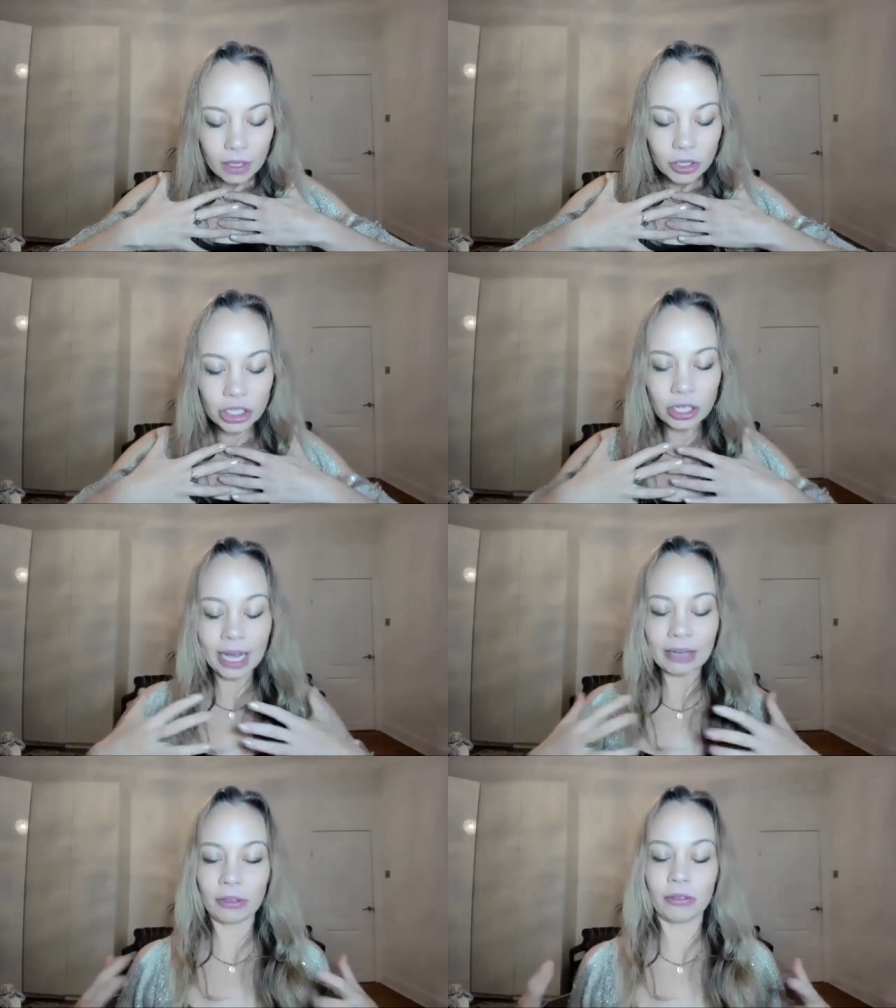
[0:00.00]

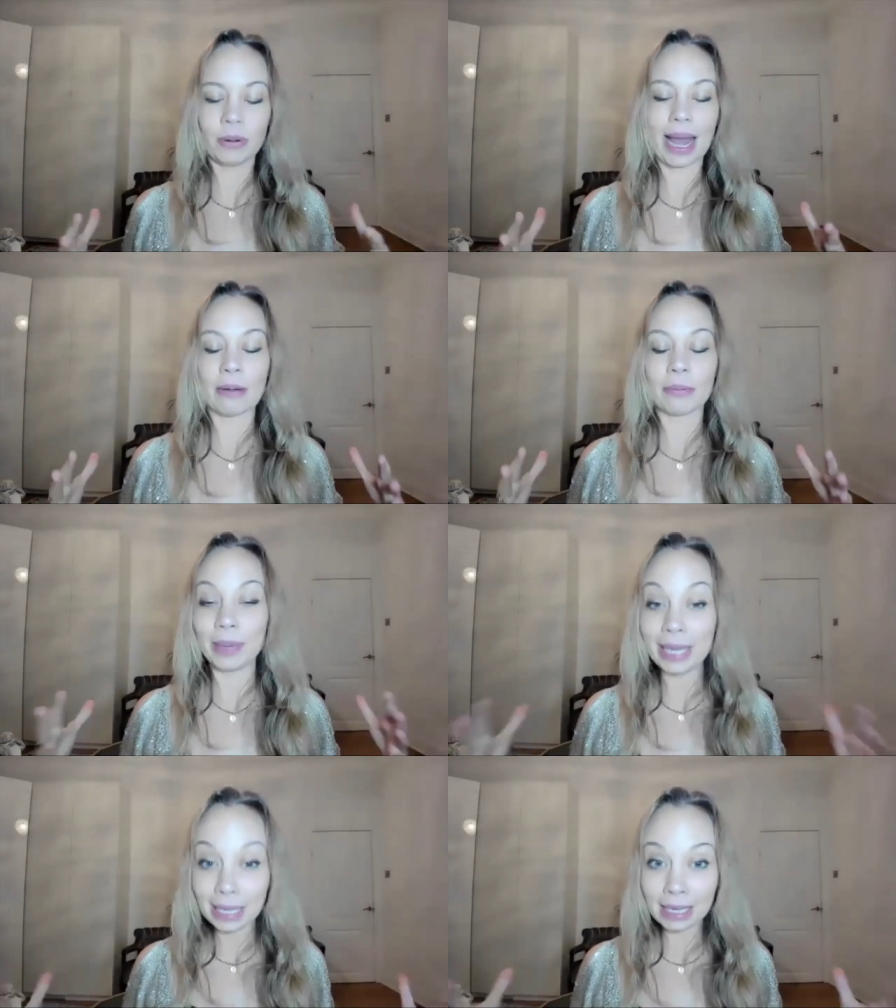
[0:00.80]
shine through our
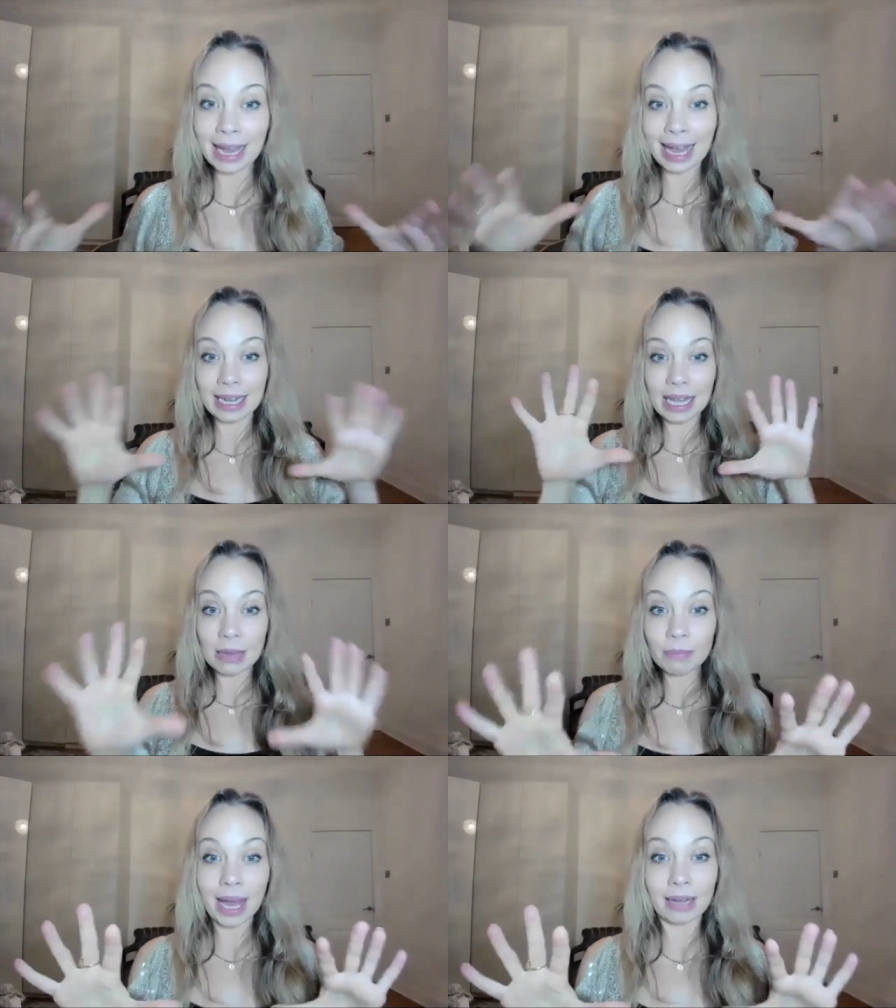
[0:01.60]
being and
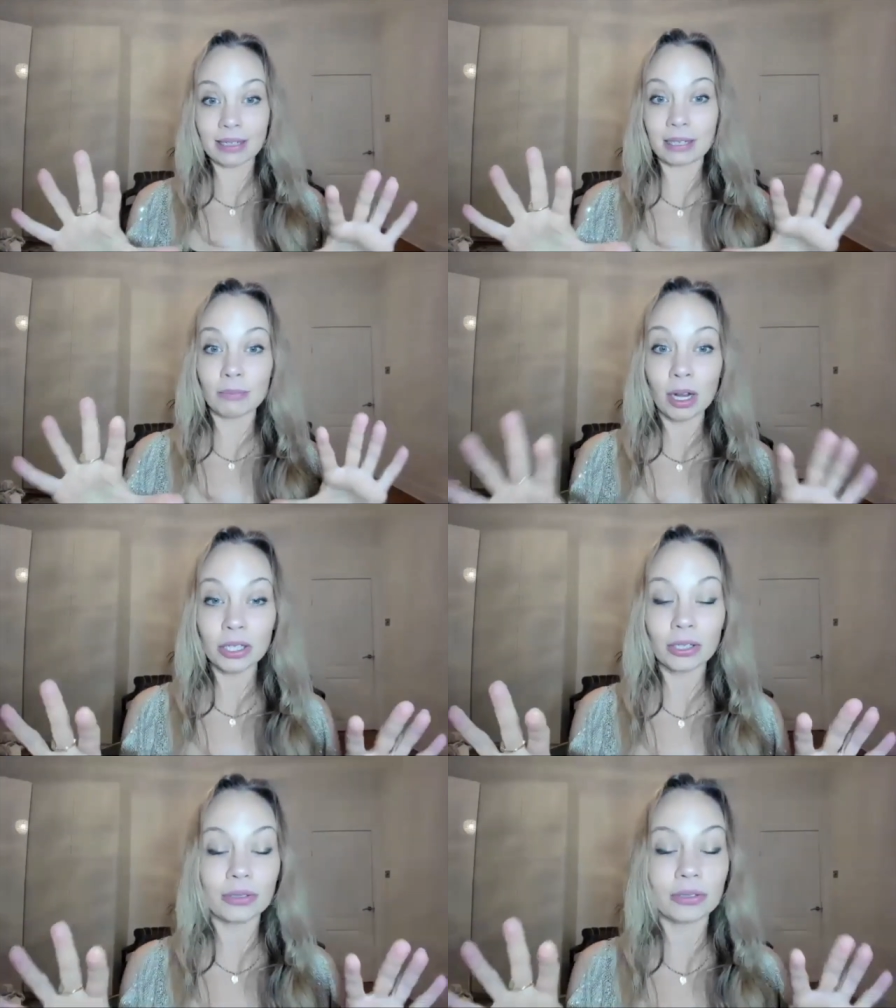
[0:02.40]
impact the
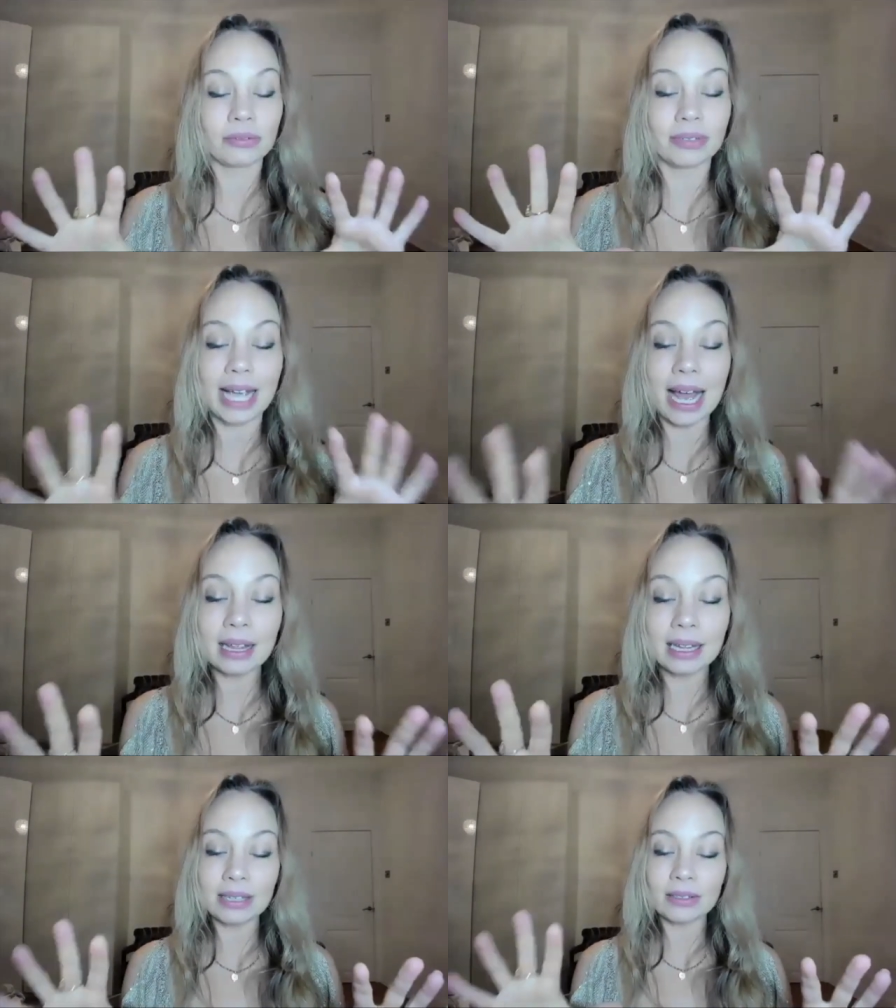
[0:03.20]
molecules of
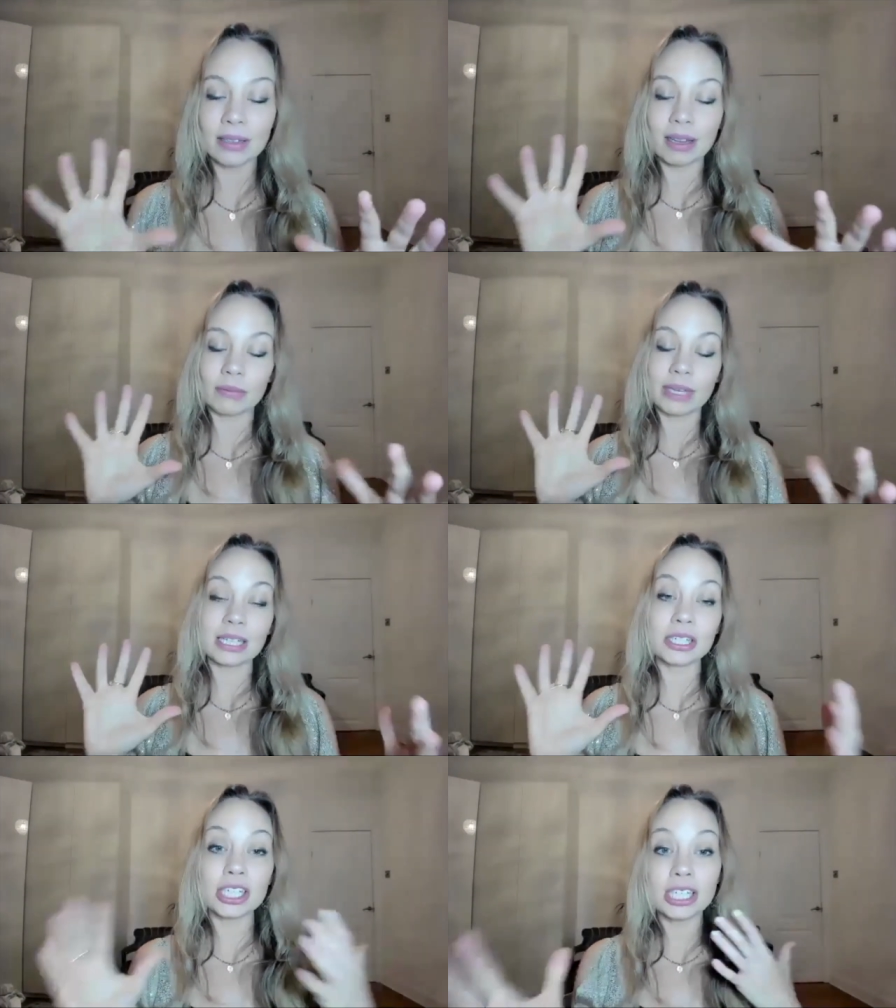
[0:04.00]
reality so that we
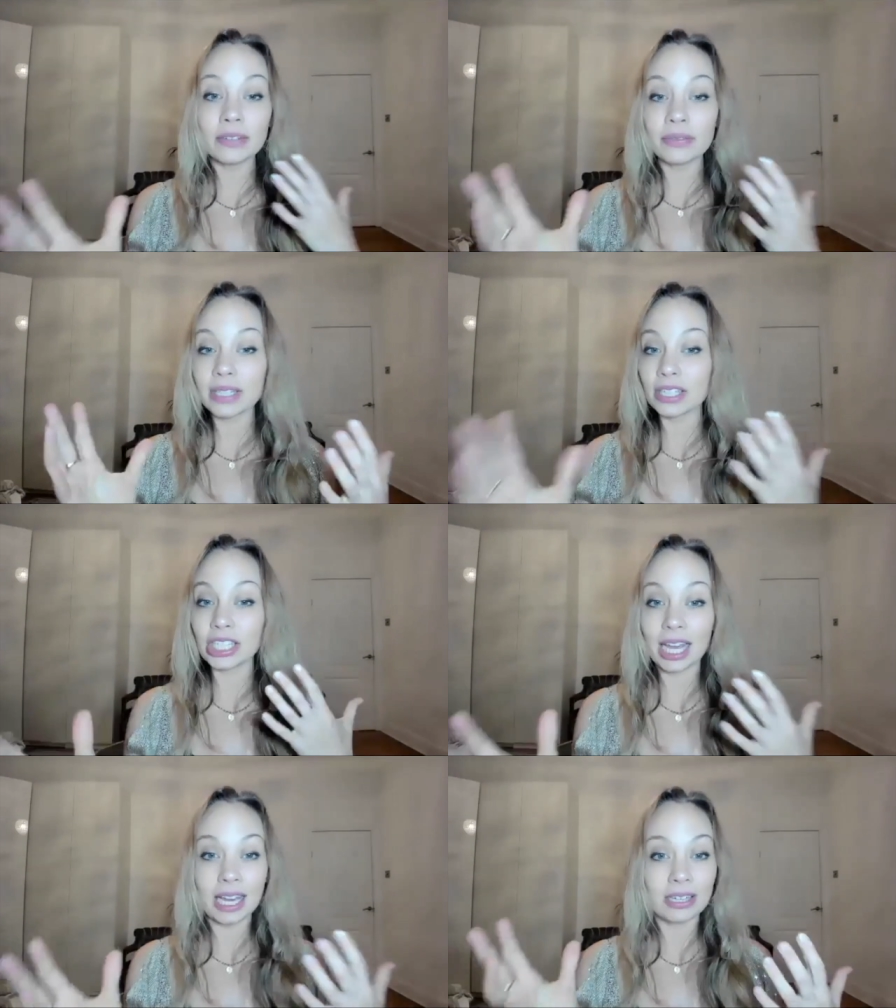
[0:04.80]
can shift and
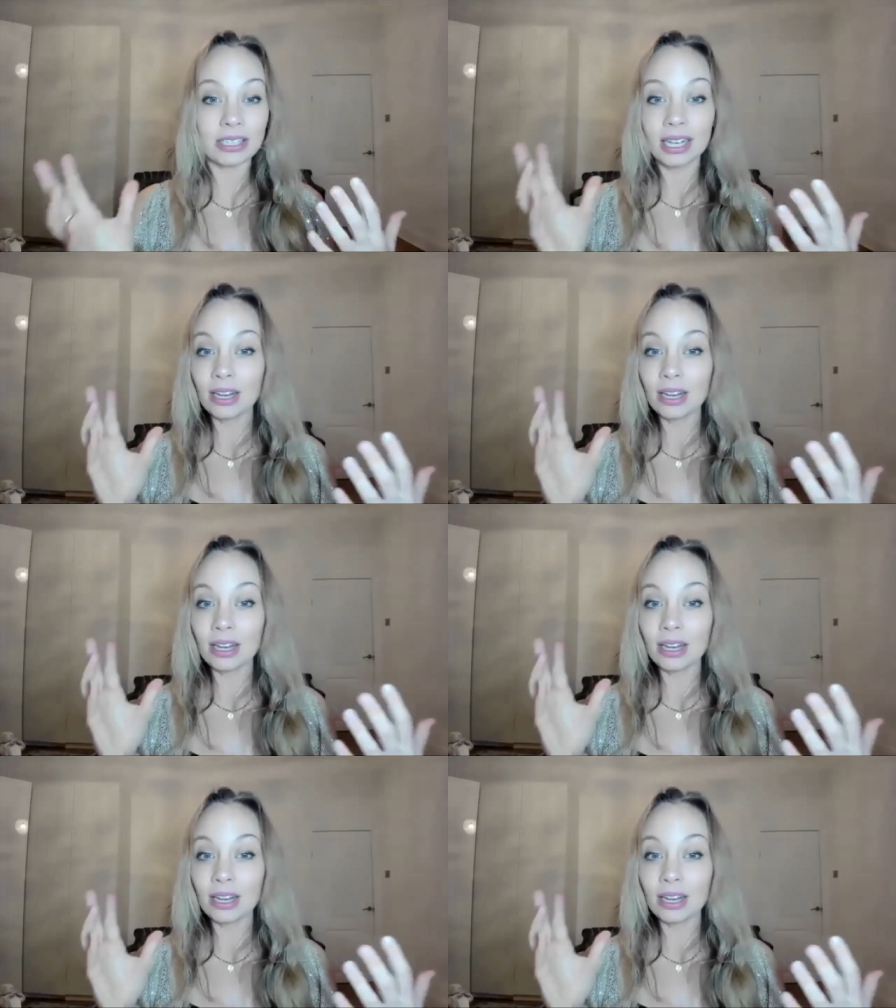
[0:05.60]
change